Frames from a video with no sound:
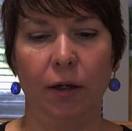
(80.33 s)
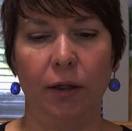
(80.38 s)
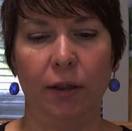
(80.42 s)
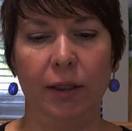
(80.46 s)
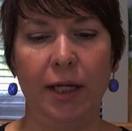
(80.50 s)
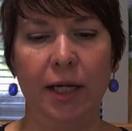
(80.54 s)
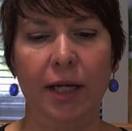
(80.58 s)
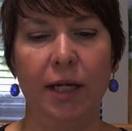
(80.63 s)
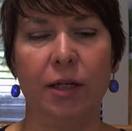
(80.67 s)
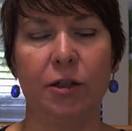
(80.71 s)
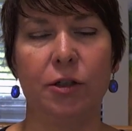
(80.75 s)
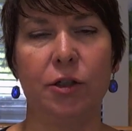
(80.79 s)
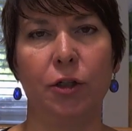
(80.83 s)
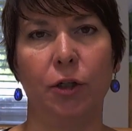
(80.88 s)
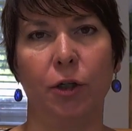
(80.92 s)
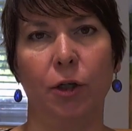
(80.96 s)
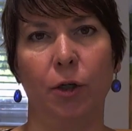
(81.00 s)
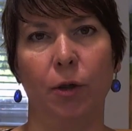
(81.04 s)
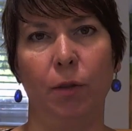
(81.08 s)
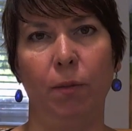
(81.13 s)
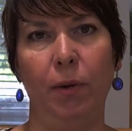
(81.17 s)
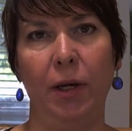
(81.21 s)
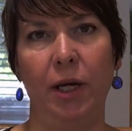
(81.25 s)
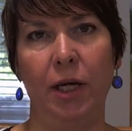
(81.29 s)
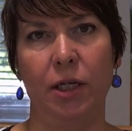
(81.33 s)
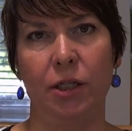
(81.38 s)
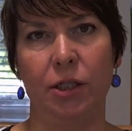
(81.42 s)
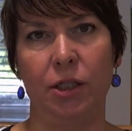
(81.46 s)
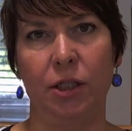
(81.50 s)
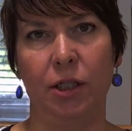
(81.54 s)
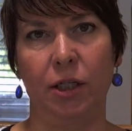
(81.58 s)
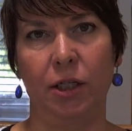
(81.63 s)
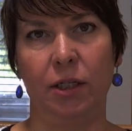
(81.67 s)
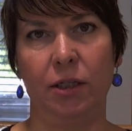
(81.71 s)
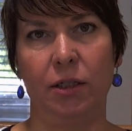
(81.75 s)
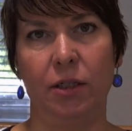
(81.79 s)
cancer
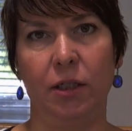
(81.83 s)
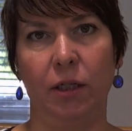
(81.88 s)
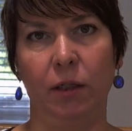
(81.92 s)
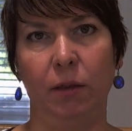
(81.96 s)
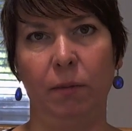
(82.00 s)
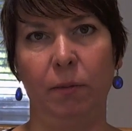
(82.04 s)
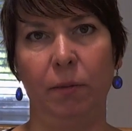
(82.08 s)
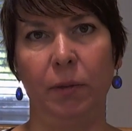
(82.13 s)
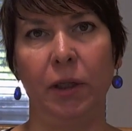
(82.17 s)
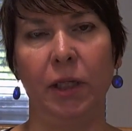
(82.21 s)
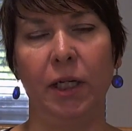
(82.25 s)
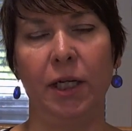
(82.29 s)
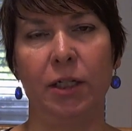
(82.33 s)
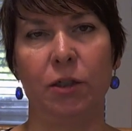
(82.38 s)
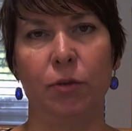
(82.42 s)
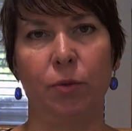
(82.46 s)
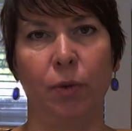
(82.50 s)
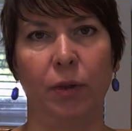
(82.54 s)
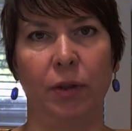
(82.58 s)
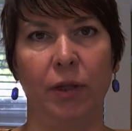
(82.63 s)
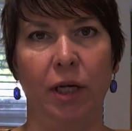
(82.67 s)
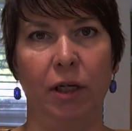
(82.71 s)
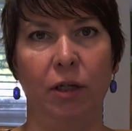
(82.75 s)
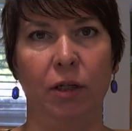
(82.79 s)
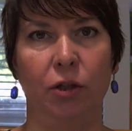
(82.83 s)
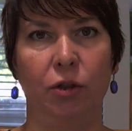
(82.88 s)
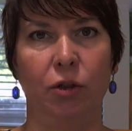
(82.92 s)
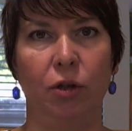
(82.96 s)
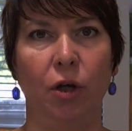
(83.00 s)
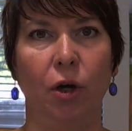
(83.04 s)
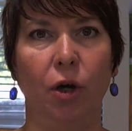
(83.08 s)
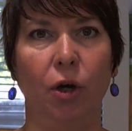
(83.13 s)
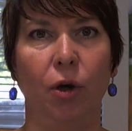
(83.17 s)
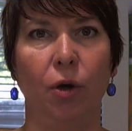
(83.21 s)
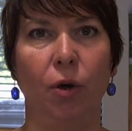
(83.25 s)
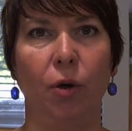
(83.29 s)
patients a place where they could
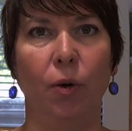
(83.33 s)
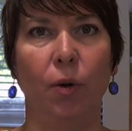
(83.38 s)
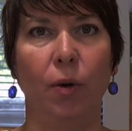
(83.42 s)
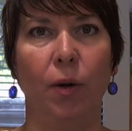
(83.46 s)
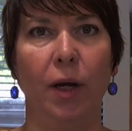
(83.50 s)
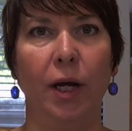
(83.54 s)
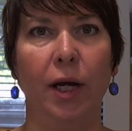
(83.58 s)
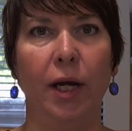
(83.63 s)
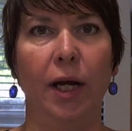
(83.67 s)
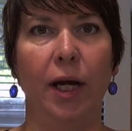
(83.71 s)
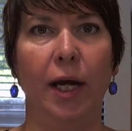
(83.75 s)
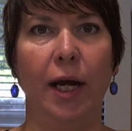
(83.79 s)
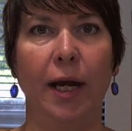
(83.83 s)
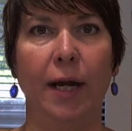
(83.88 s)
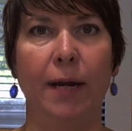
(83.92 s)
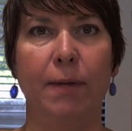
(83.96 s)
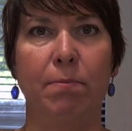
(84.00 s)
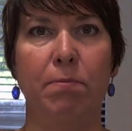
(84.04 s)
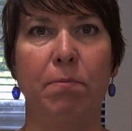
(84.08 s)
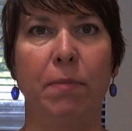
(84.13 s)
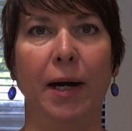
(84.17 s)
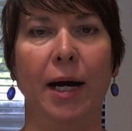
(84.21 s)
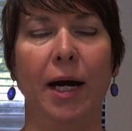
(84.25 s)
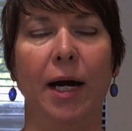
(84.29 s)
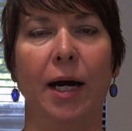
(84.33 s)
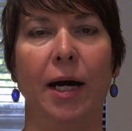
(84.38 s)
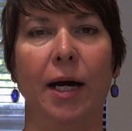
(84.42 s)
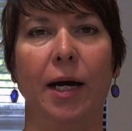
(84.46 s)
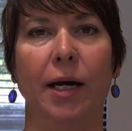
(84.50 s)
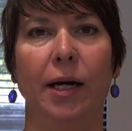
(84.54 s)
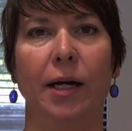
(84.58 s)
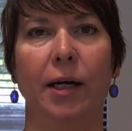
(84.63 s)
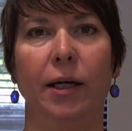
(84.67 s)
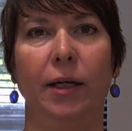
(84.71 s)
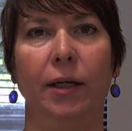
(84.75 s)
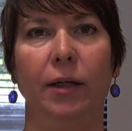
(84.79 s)
go and
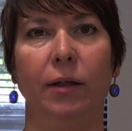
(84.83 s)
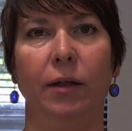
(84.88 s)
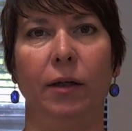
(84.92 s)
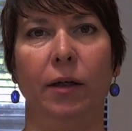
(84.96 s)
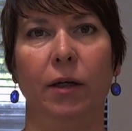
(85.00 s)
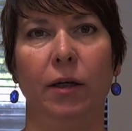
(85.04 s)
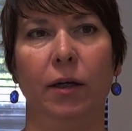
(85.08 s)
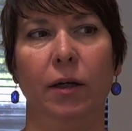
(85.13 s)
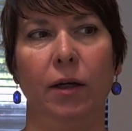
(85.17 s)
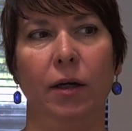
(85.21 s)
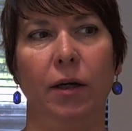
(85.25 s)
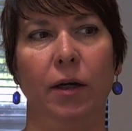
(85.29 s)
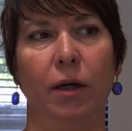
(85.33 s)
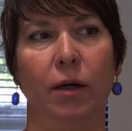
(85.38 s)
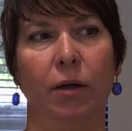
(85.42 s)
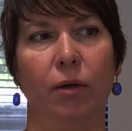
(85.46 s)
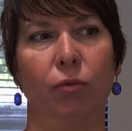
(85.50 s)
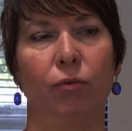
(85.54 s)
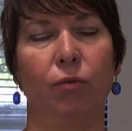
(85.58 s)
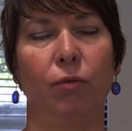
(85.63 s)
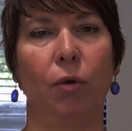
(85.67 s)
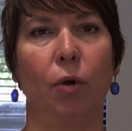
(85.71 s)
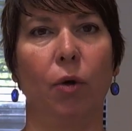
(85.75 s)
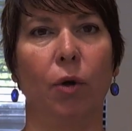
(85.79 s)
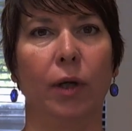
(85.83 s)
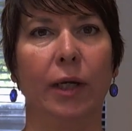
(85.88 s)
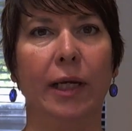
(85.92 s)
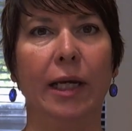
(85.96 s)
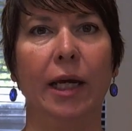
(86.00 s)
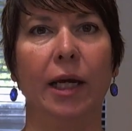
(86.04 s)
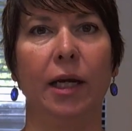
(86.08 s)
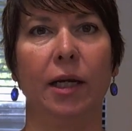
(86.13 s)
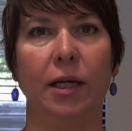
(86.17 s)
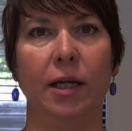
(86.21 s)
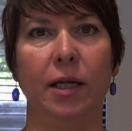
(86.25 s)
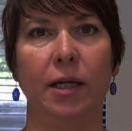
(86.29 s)
buy
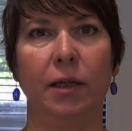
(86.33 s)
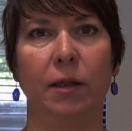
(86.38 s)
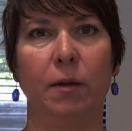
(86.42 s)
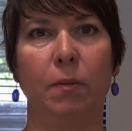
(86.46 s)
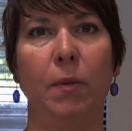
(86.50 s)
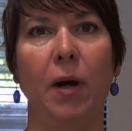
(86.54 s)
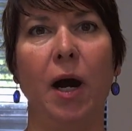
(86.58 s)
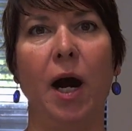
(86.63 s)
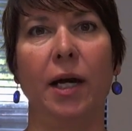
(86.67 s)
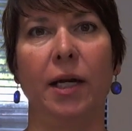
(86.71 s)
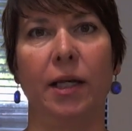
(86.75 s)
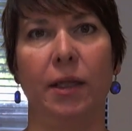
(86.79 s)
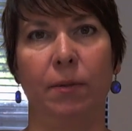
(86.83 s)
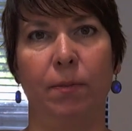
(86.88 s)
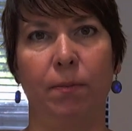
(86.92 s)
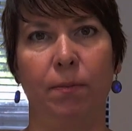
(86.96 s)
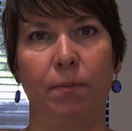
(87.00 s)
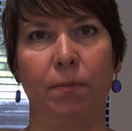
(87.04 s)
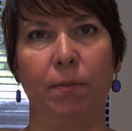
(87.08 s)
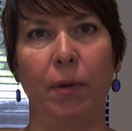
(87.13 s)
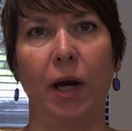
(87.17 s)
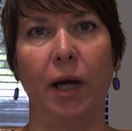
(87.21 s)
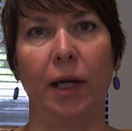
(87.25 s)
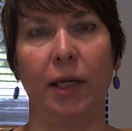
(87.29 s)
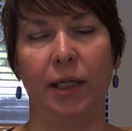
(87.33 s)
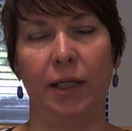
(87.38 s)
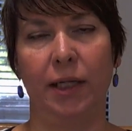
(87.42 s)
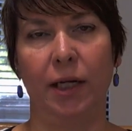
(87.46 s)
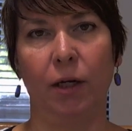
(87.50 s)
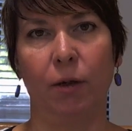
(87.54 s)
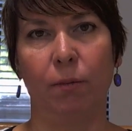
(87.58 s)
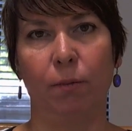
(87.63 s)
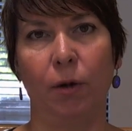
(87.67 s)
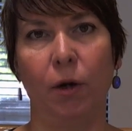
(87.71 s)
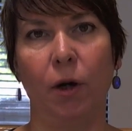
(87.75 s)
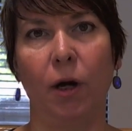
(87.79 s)
organic body
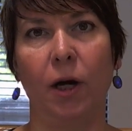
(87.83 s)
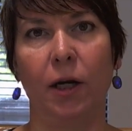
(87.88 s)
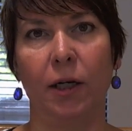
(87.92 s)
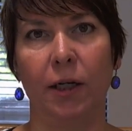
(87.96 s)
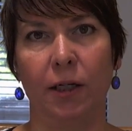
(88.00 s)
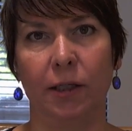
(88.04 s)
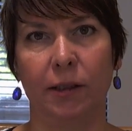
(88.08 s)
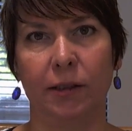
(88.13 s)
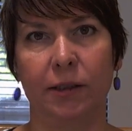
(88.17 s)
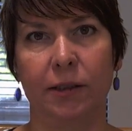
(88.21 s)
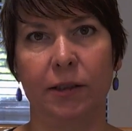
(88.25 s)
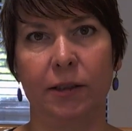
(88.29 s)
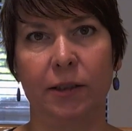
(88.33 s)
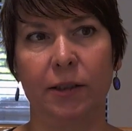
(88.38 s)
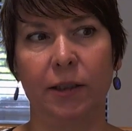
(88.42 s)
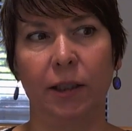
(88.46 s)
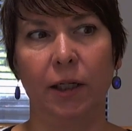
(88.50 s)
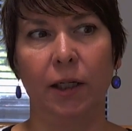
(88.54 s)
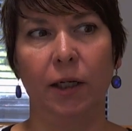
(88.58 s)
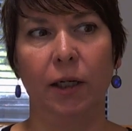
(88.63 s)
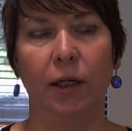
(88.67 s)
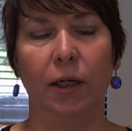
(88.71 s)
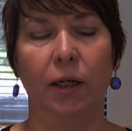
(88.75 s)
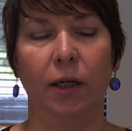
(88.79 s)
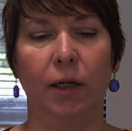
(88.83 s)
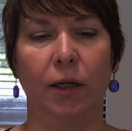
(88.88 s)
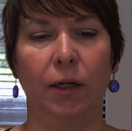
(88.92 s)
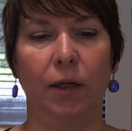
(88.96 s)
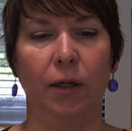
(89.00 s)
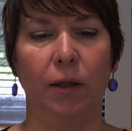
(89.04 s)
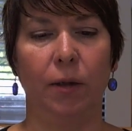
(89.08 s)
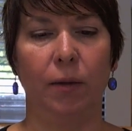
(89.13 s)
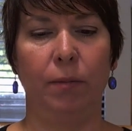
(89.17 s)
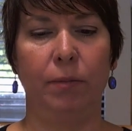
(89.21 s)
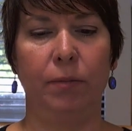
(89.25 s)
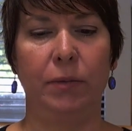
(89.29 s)
care products,
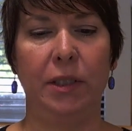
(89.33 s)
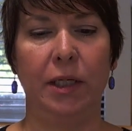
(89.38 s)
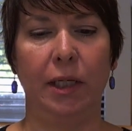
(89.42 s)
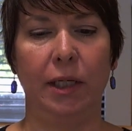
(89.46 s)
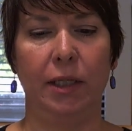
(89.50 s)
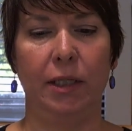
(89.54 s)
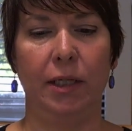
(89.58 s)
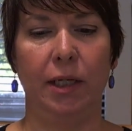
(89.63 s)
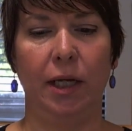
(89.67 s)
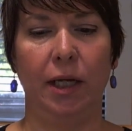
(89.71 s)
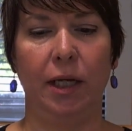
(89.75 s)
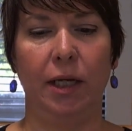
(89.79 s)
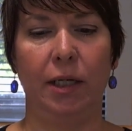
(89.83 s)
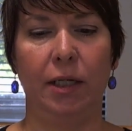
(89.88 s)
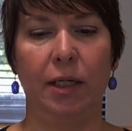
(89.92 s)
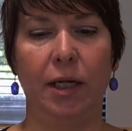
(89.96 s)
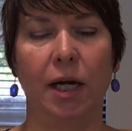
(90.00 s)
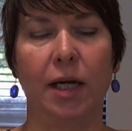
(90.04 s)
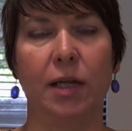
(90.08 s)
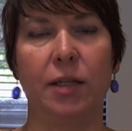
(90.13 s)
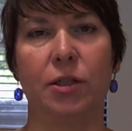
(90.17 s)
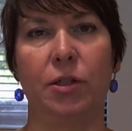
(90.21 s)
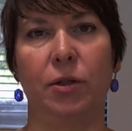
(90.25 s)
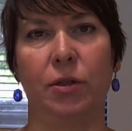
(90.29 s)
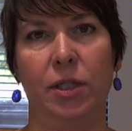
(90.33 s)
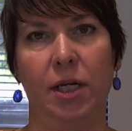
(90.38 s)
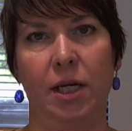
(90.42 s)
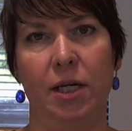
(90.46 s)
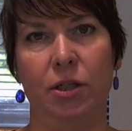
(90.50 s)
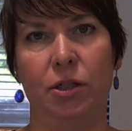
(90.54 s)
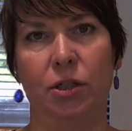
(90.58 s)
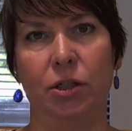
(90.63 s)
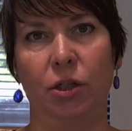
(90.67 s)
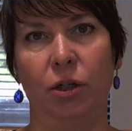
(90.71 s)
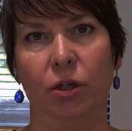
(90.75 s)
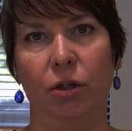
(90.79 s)
get a
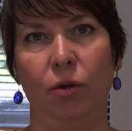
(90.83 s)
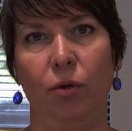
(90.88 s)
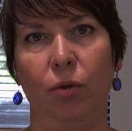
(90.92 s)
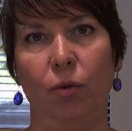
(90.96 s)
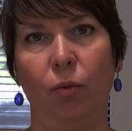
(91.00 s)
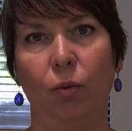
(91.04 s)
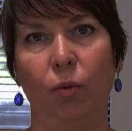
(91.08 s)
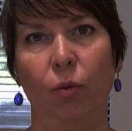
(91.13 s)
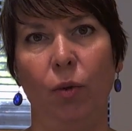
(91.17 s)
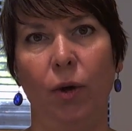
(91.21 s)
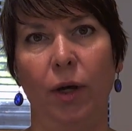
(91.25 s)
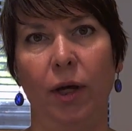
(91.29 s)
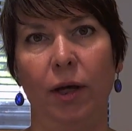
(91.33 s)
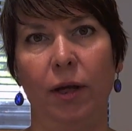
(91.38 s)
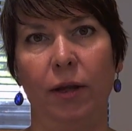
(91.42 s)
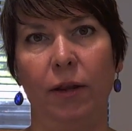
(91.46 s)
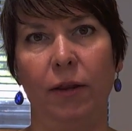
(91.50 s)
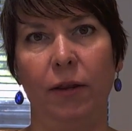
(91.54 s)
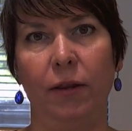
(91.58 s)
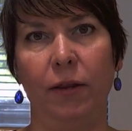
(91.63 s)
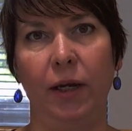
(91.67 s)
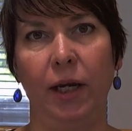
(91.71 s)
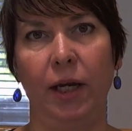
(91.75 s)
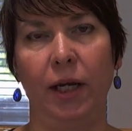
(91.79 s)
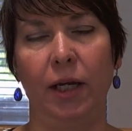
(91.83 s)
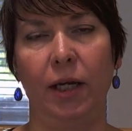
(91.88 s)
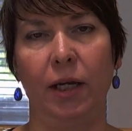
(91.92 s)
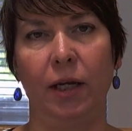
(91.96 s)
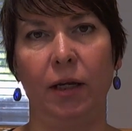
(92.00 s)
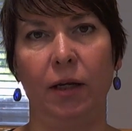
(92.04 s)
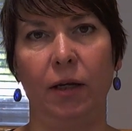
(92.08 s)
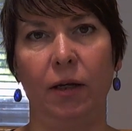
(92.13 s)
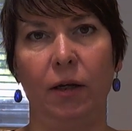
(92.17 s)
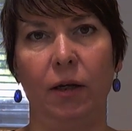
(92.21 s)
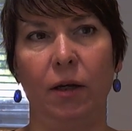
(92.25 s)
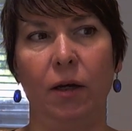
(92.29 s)
consultation with
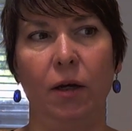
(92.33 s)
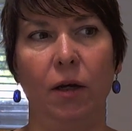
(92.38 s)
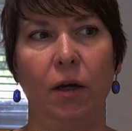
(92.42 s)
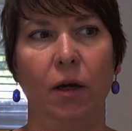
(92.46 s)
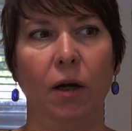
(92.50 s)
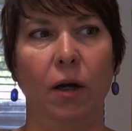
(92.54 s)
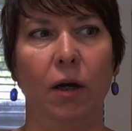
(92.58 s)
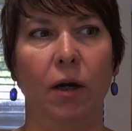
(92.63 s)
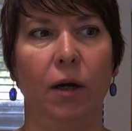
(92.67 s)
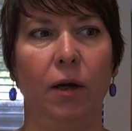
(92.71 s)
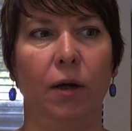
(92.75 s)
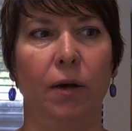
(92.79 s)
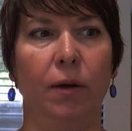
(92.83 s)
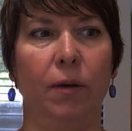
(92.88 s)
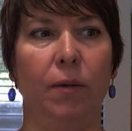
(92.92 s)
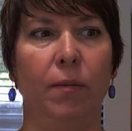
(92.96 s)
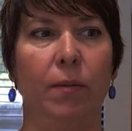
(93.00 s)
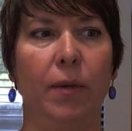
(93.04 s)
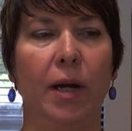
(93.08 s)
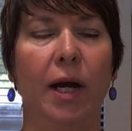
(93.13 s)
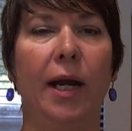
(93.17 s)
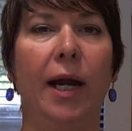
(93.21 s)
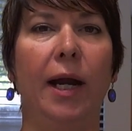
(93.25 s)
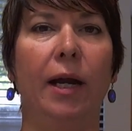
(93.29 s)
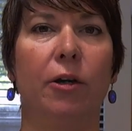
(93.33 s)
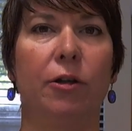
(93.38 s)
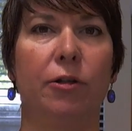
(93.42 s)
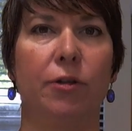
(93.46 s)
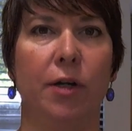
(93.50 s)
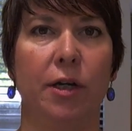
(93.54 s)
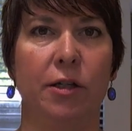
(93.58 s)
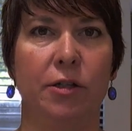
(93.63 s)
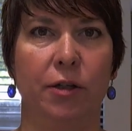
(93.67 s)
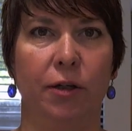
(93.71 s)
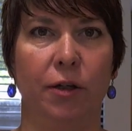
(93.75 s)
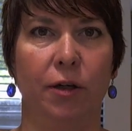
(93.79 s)
a
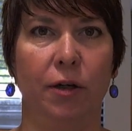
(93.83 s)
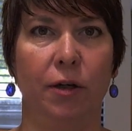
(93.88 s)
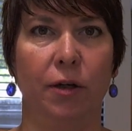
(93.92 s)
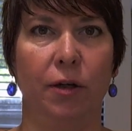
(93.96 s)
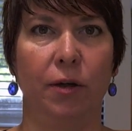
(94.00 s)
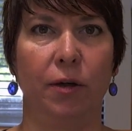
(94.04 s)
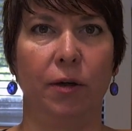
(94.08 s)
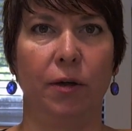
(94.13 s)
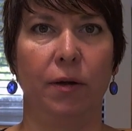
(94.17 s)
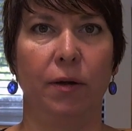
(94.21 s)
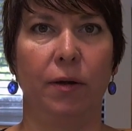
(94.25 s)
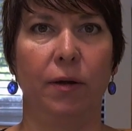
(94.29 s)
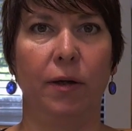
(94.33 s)
hairdresser.